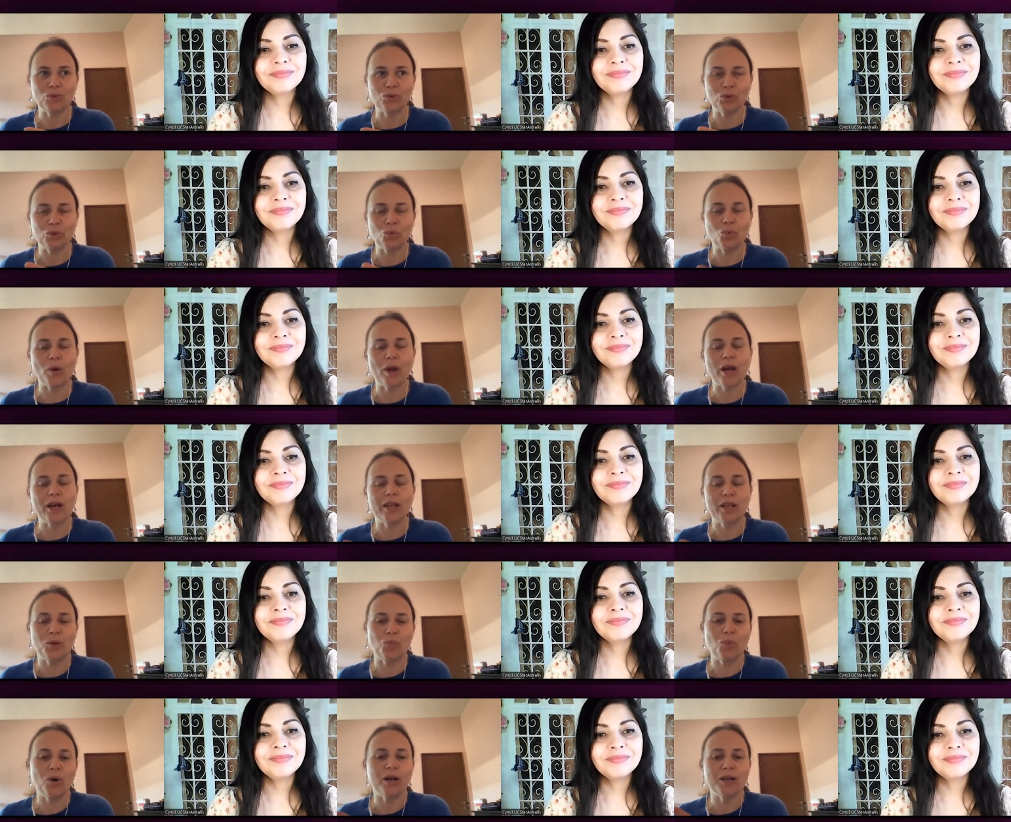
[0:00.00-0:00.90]
Speaker 1: to where
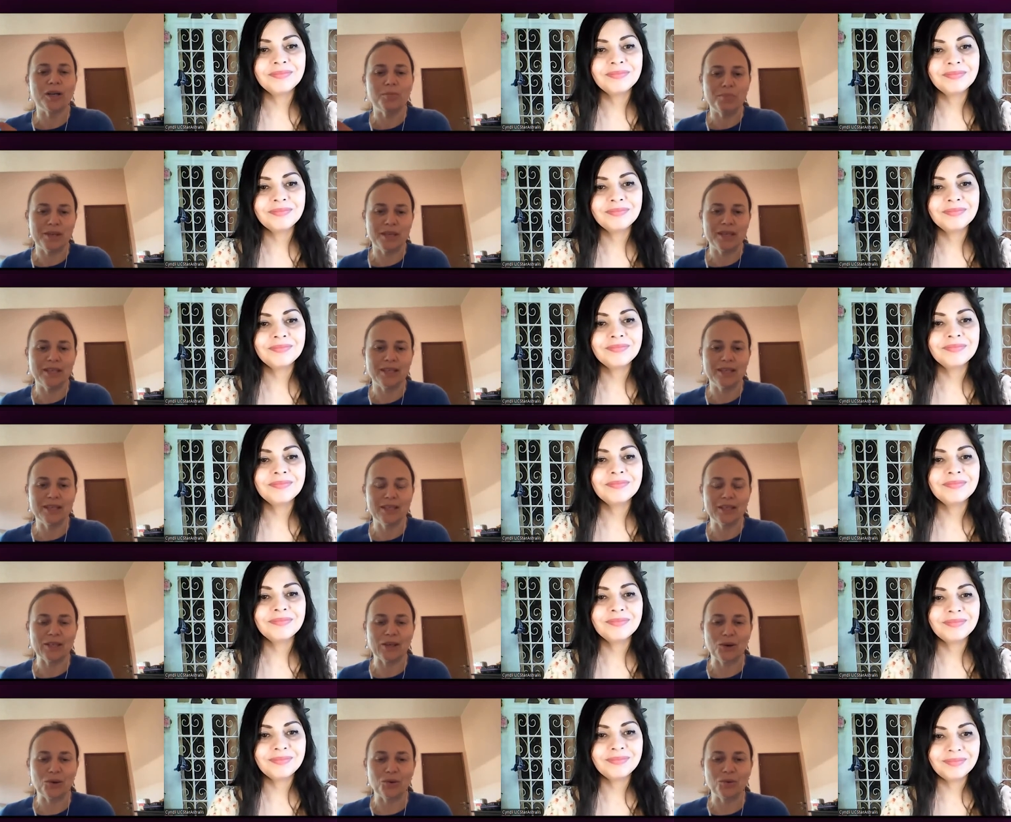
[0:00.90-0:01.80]
they want to be,
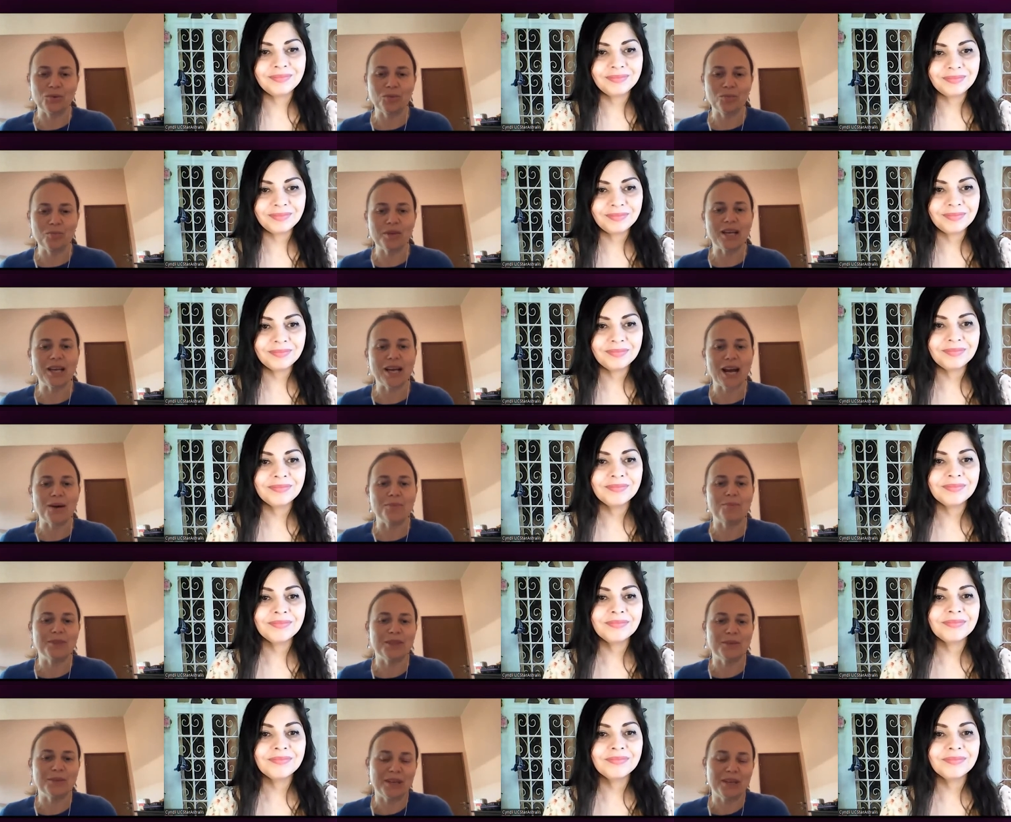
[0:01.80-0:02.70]
you know,
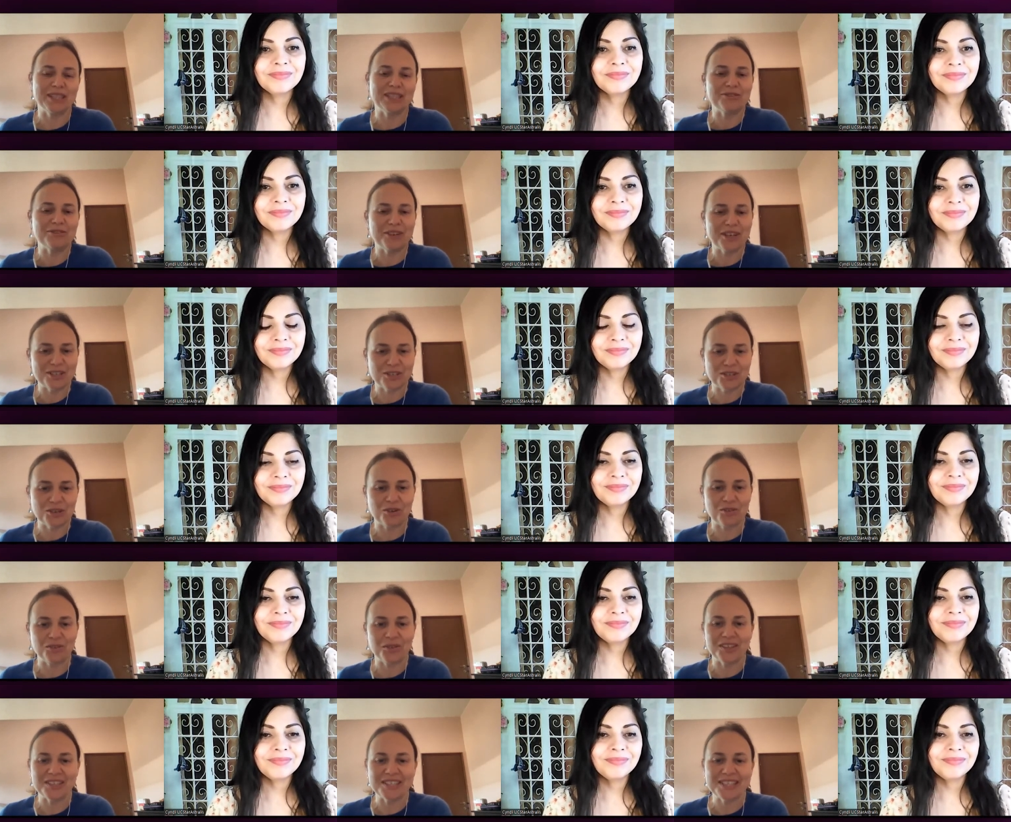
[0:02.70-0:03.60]
become the better version
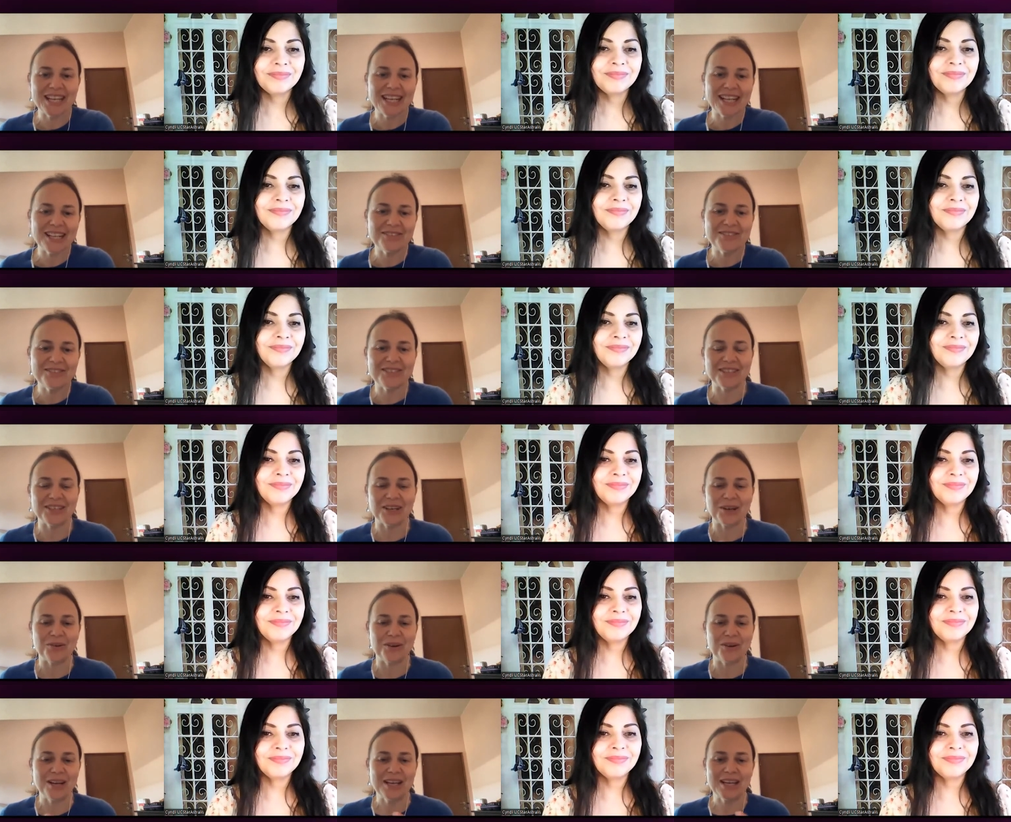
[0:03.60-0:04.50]
of themselves, you
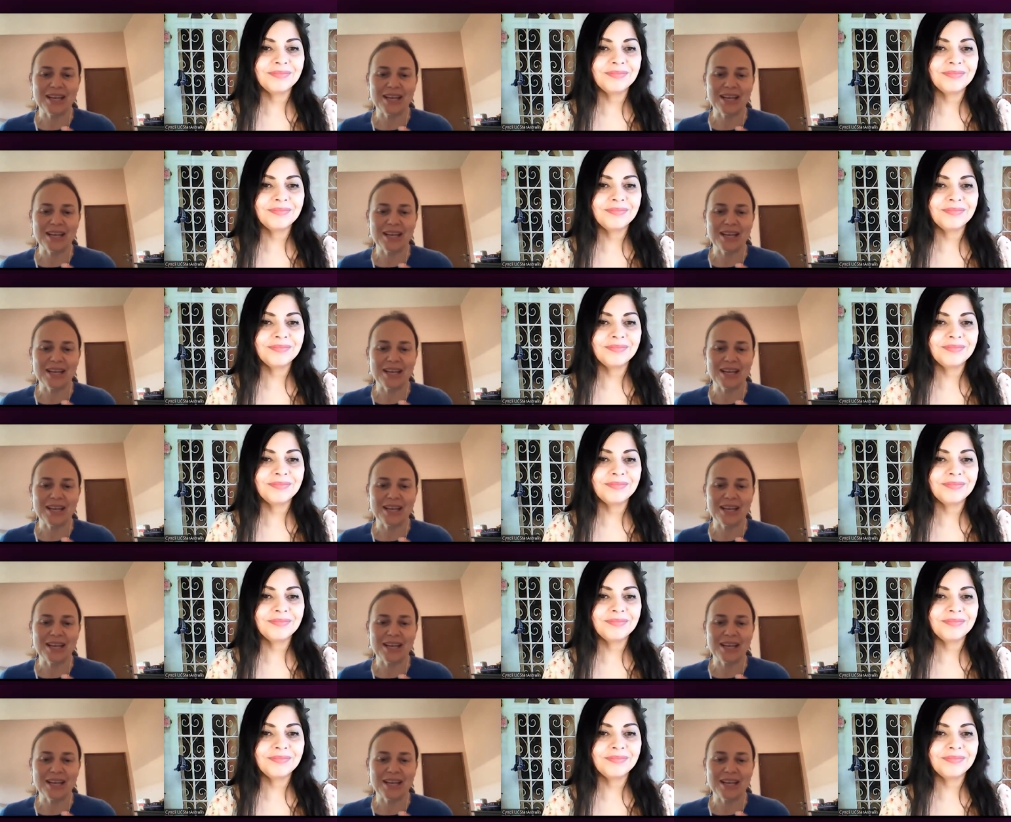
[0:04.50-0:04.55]
know,